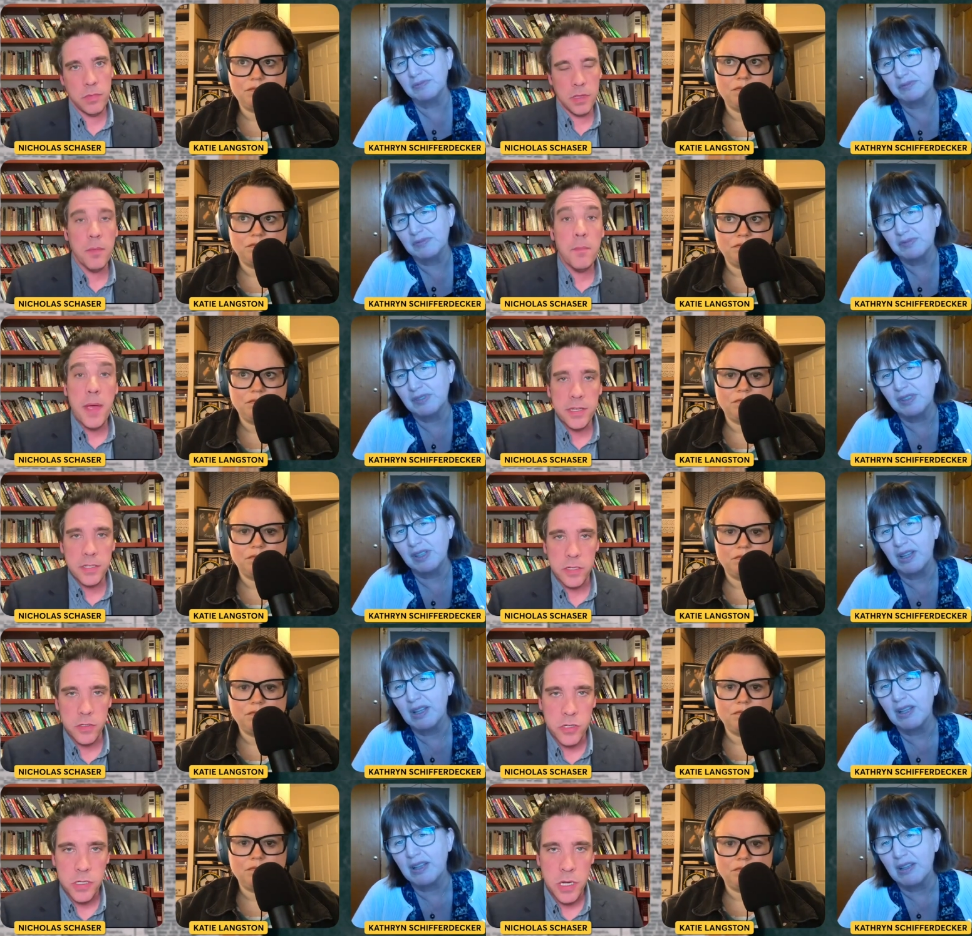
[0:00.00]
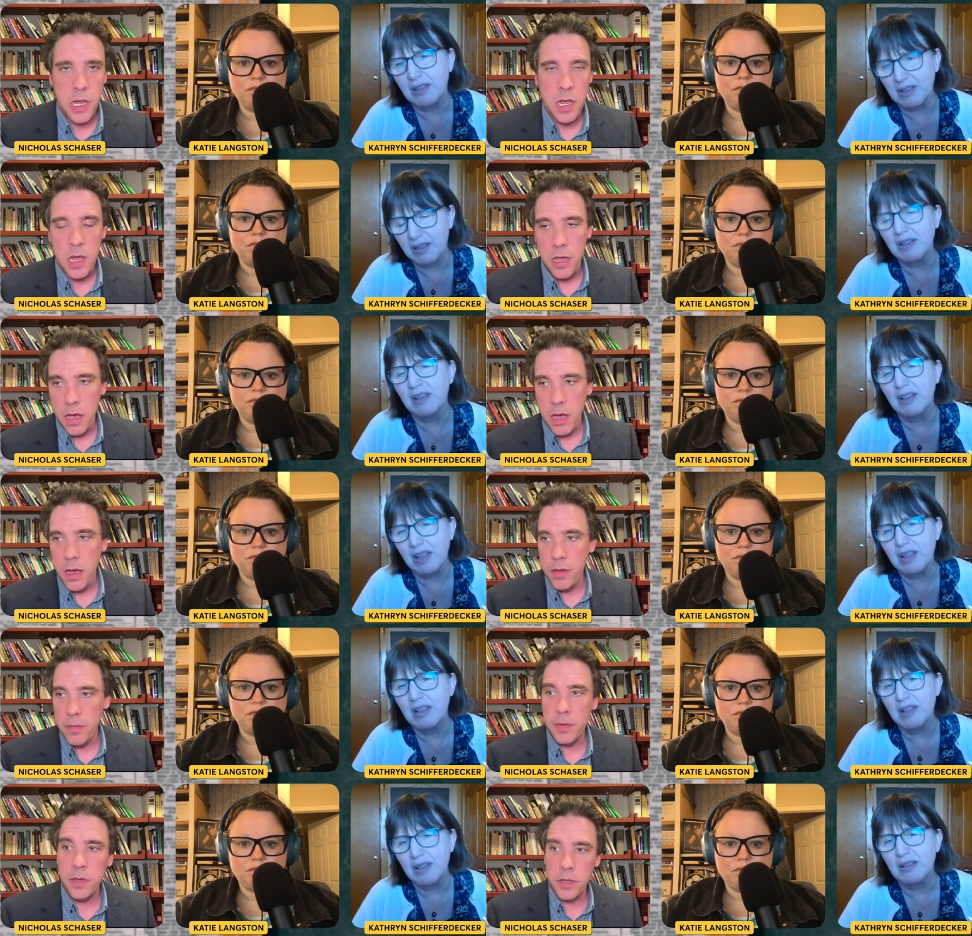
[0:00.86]
Speaker 1: the message.
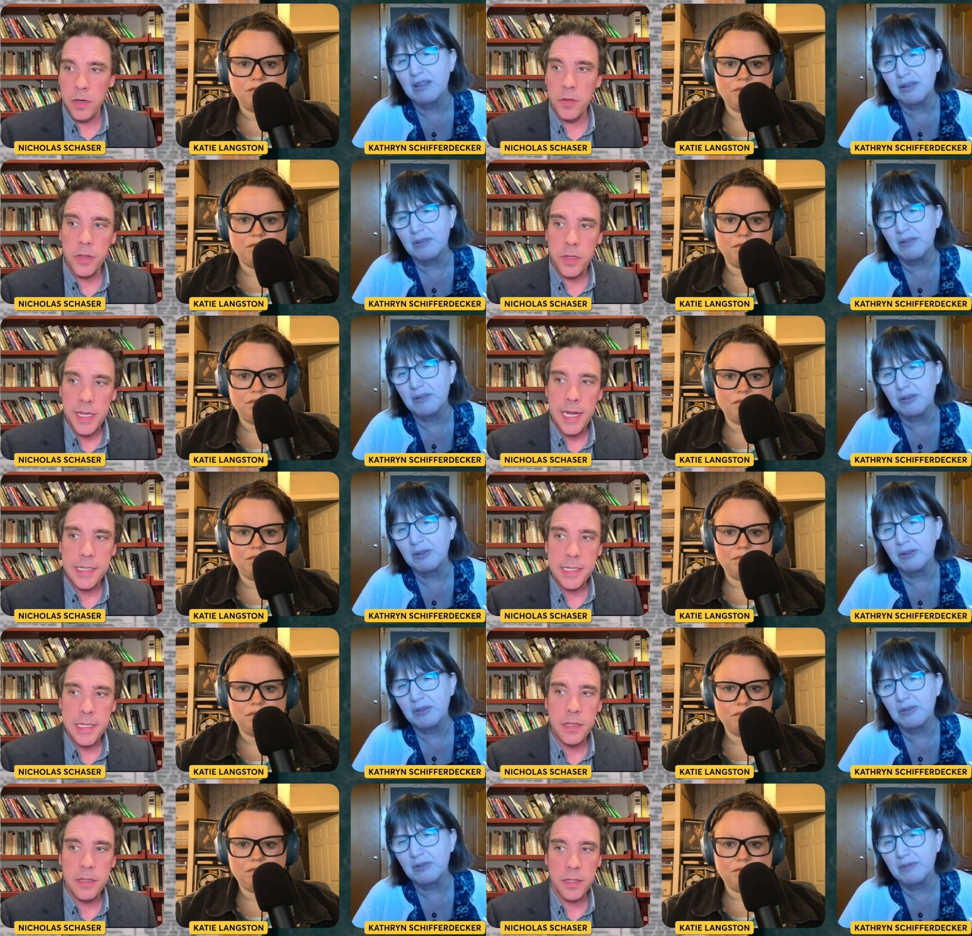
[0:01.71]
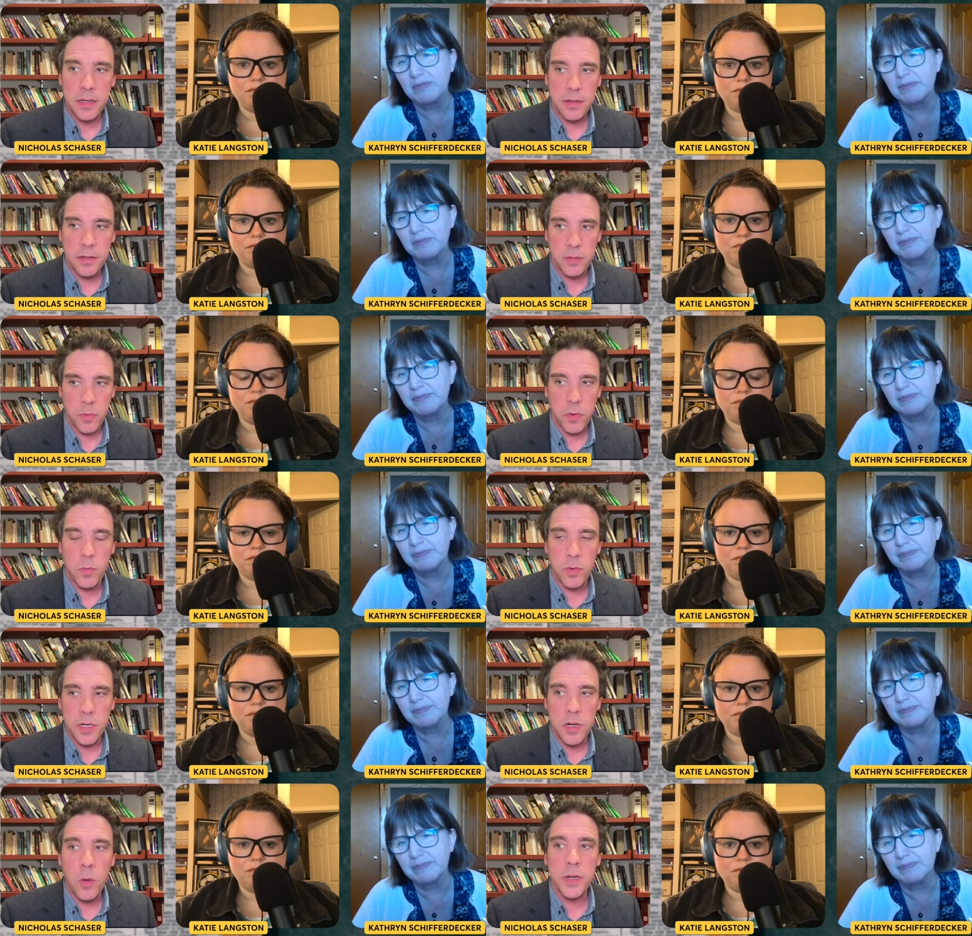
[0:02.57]
Uh, you know, the, the, idea that
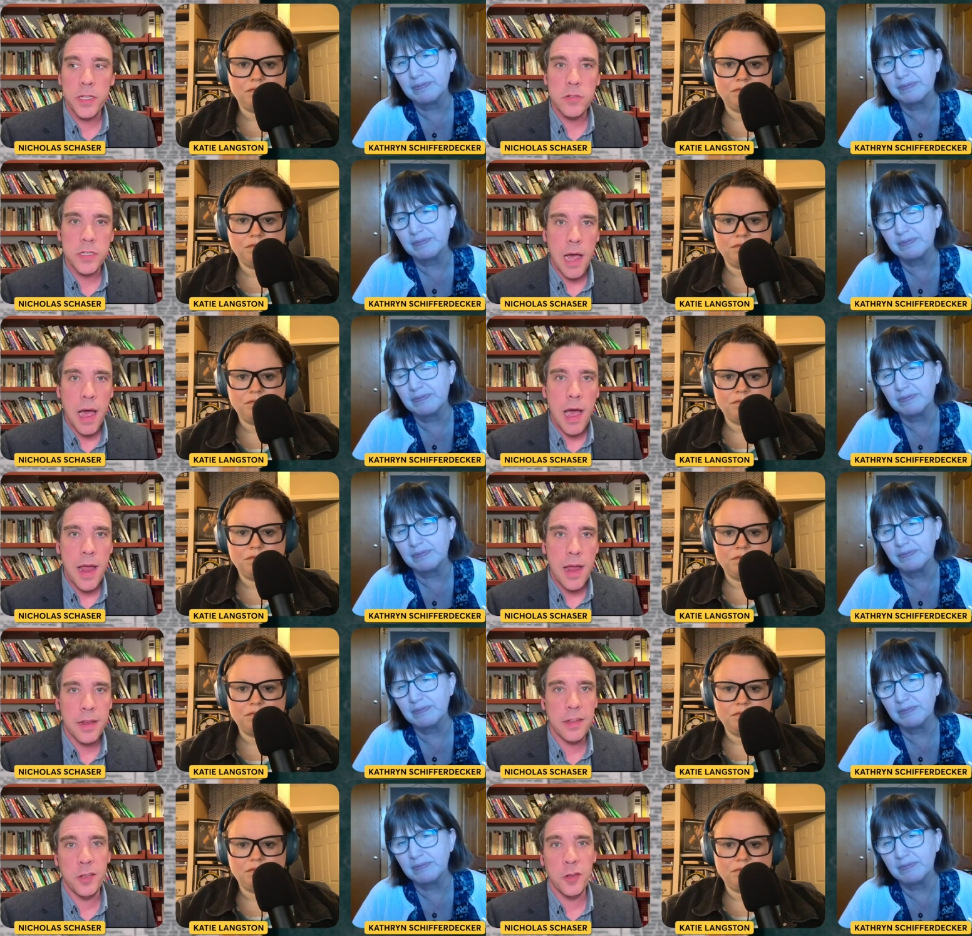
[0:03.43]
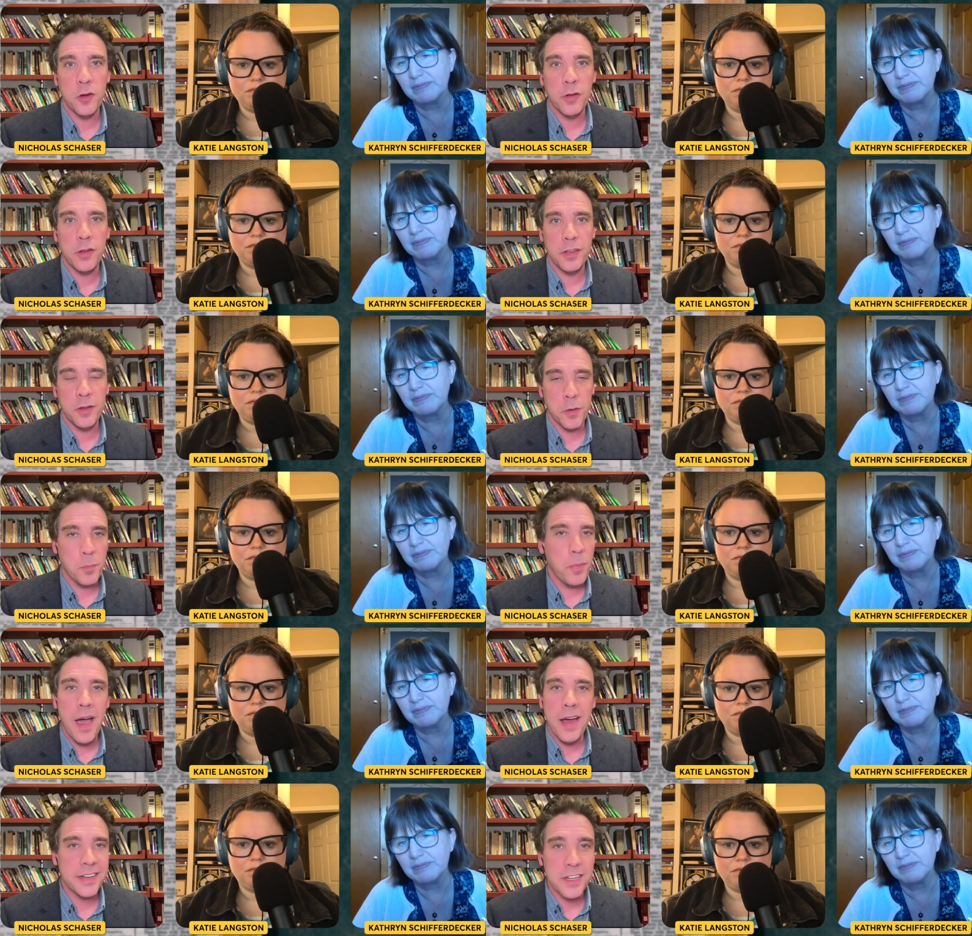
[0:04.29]
you know when you die, your your
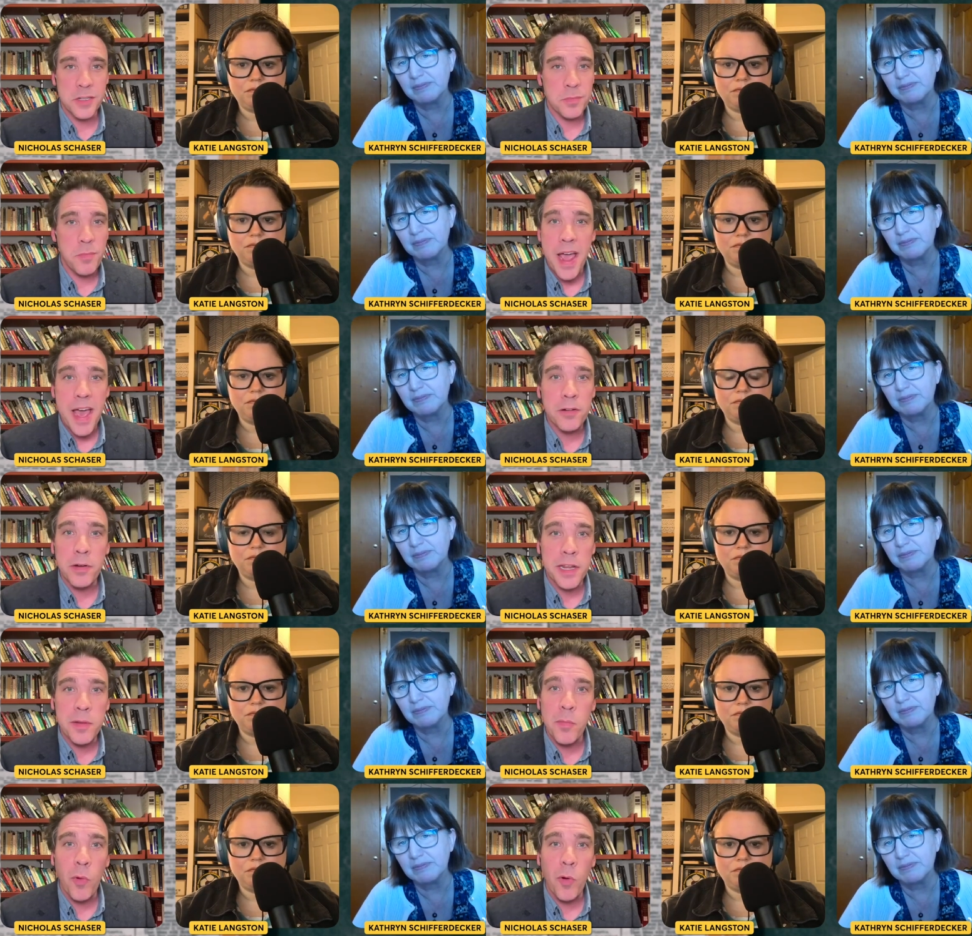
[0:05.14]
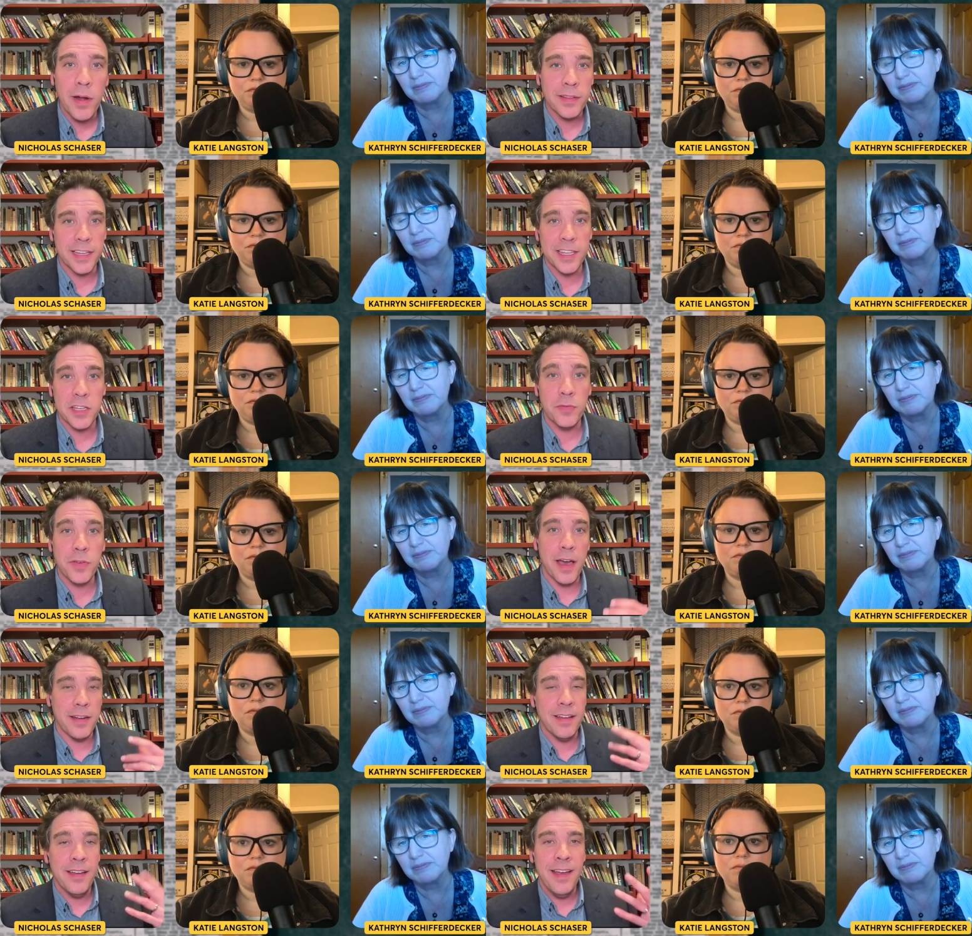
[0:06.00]
body doesn't matter anymore, and like you've
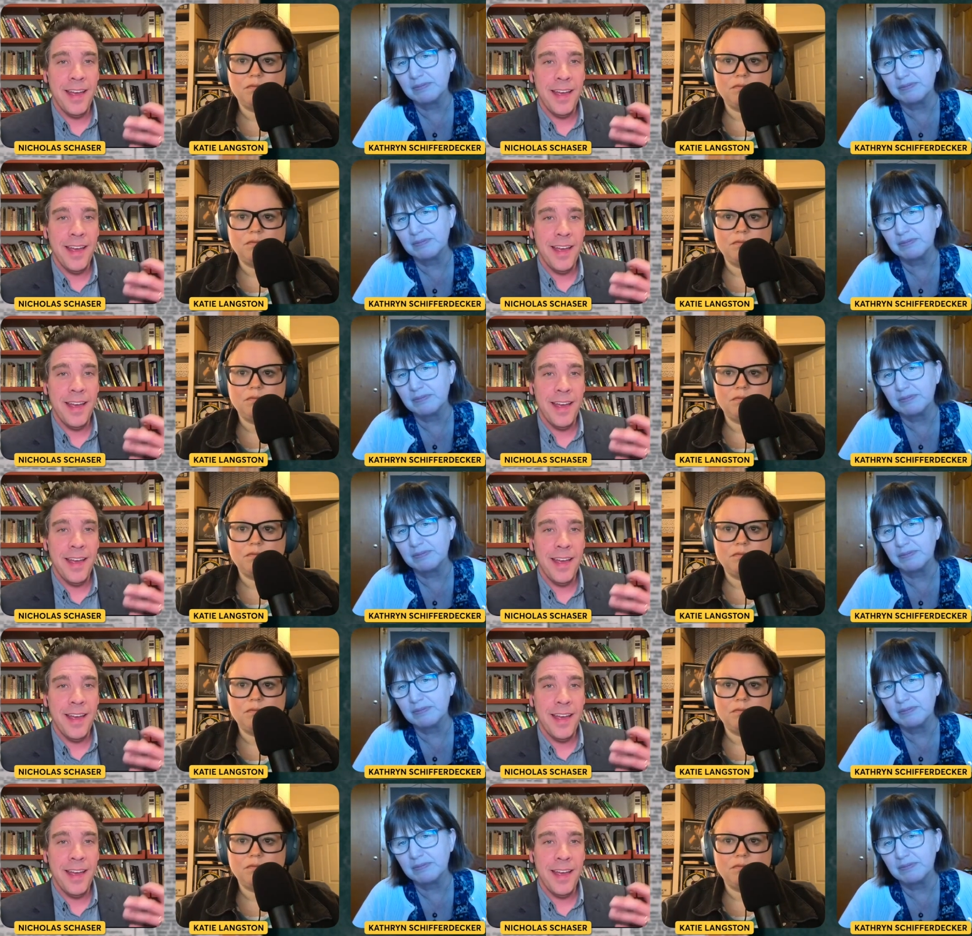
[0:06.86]
got a